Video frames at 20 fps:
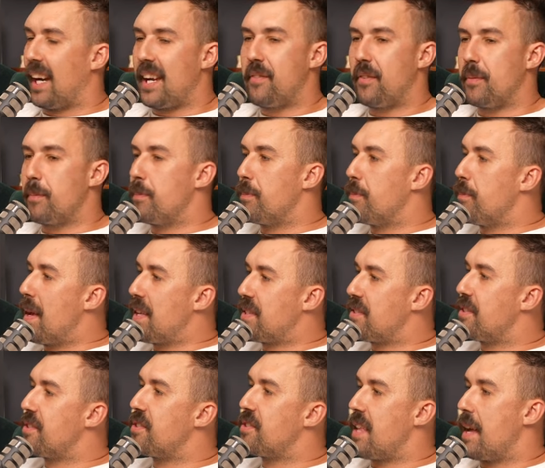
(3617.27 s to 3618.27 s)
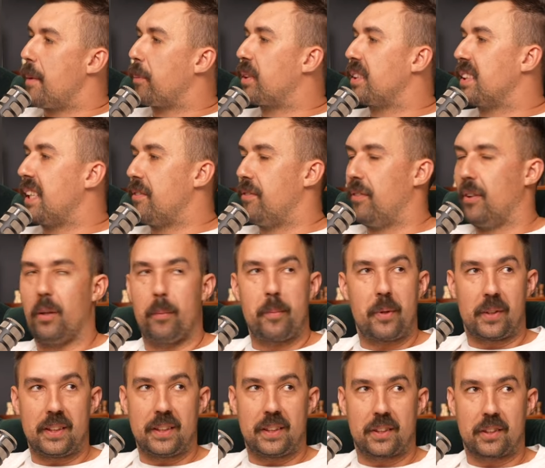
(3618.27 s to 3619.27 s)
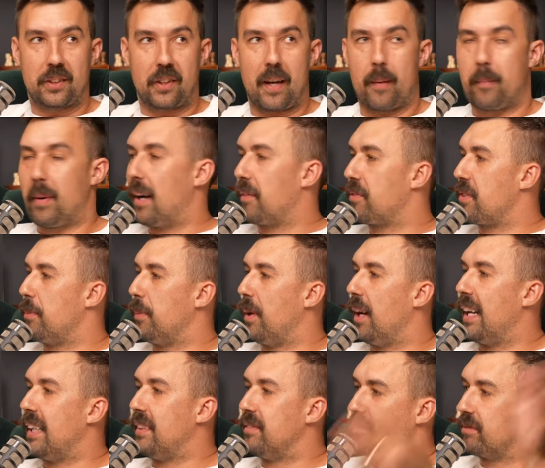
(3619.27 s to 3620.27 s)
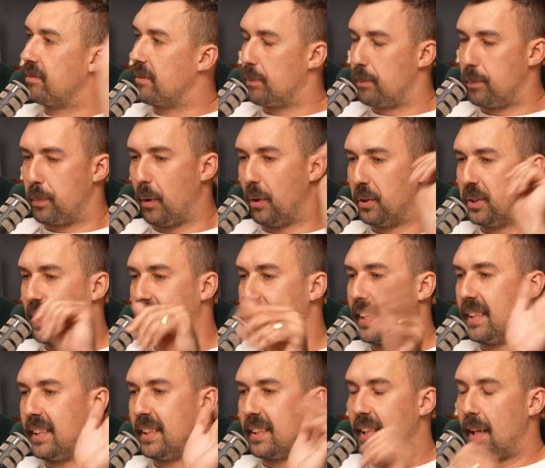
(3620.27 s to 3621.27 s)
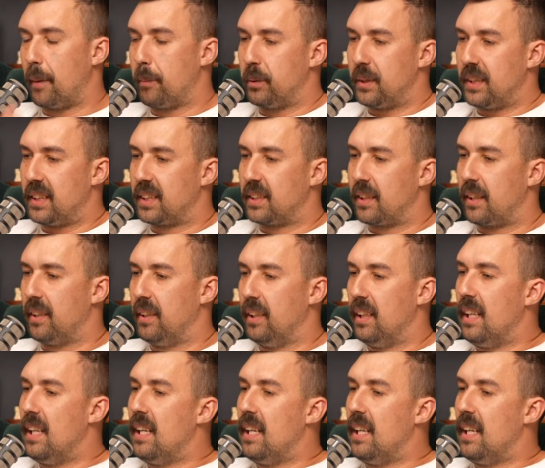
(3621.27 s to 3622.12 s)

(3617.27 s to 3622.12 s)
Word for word: I even messaged them because they follow me on Instagram after yeah. my project I did a couple of years ago.